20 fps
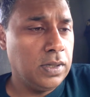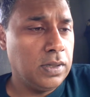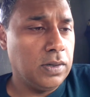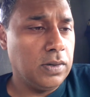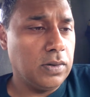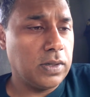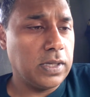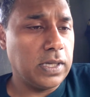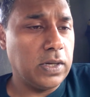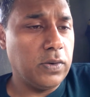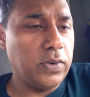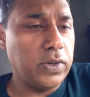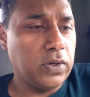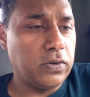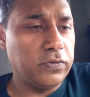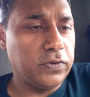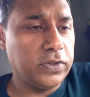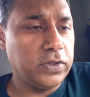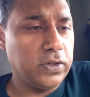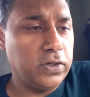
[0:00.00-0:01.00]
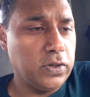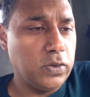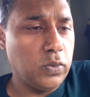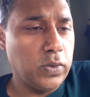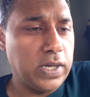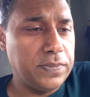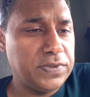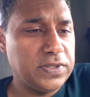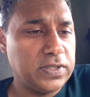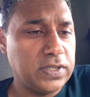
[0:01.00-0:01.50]
Okay, I went over to their
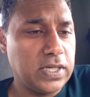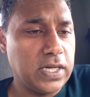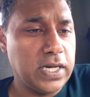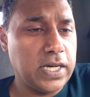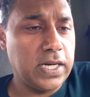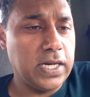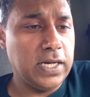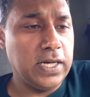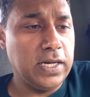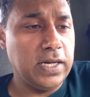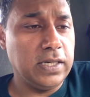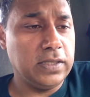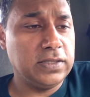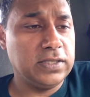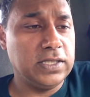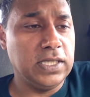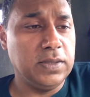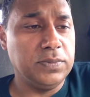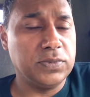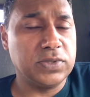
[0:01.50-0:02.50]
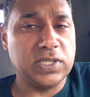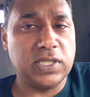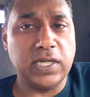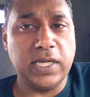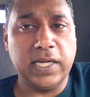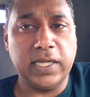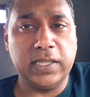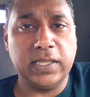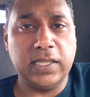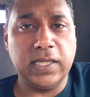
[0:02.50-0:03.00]
website and it seems
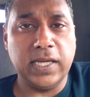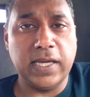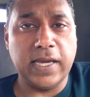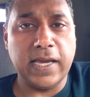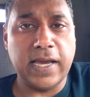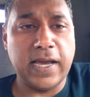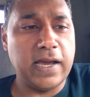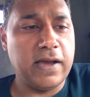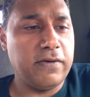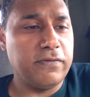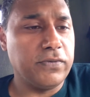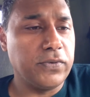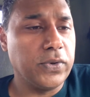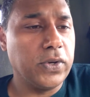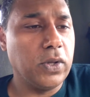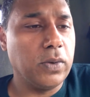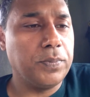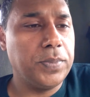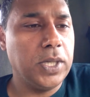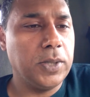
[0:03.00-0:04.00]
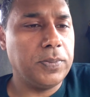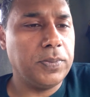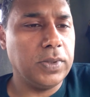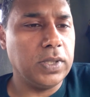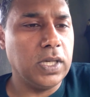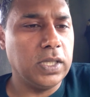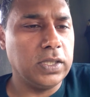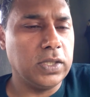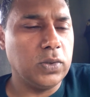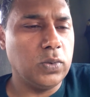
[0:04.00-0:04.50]
like they have real people
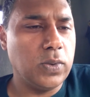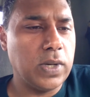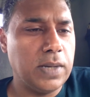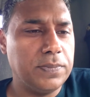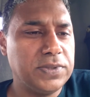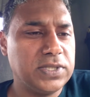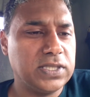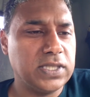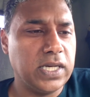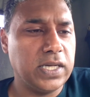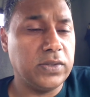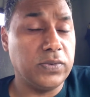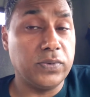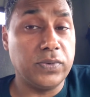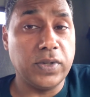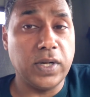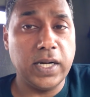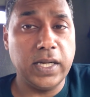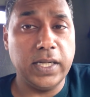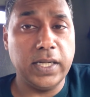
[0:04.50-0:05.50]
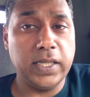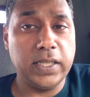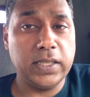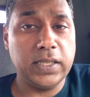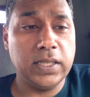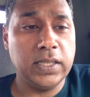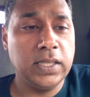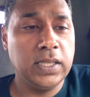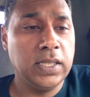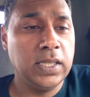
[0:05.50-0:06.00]
on their website running
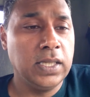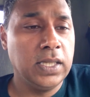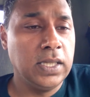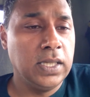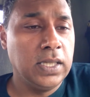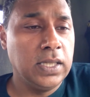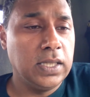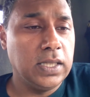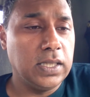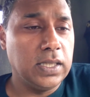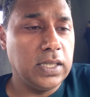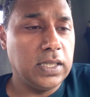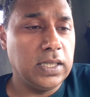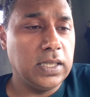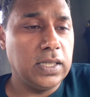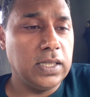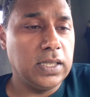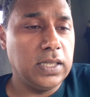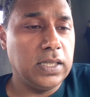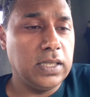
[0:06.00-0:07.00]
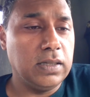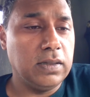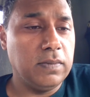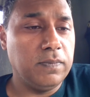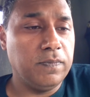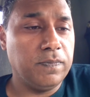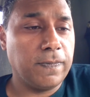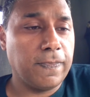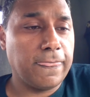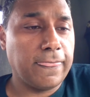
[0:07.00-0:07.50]
it. Uh,
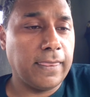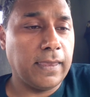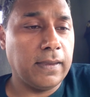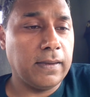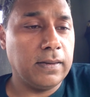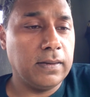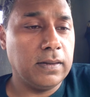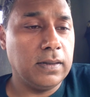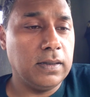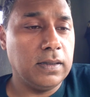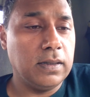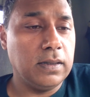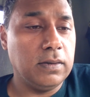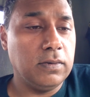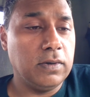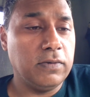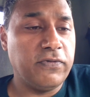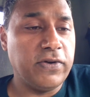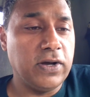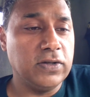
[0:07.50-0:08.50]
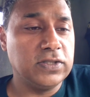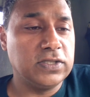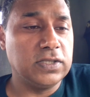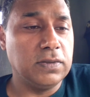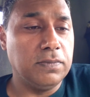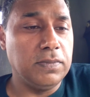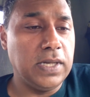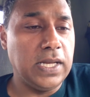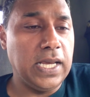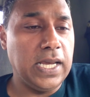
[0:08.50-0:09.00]
found
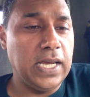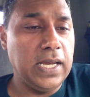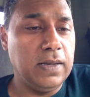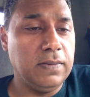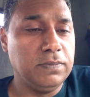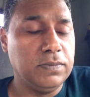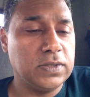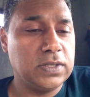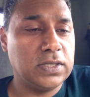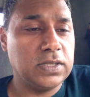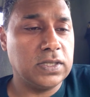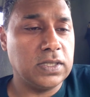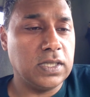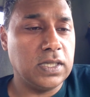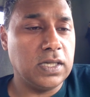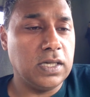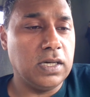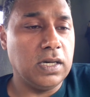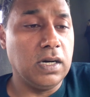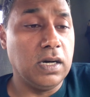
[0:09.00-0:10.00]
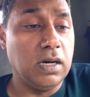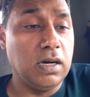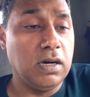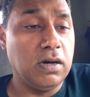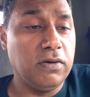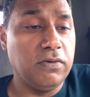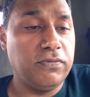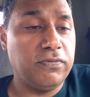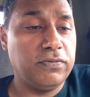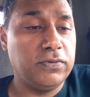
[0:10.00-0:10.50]
some names uh,
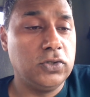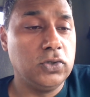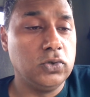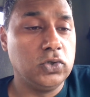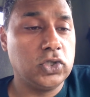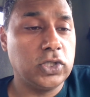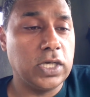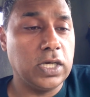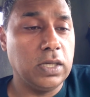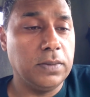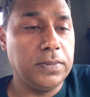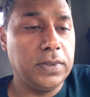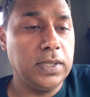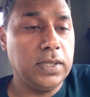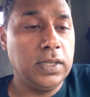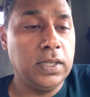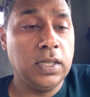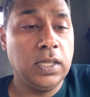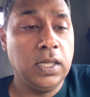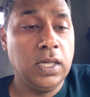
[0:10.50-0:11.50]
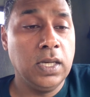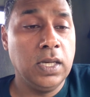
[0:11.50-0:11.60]
of two gentlemen,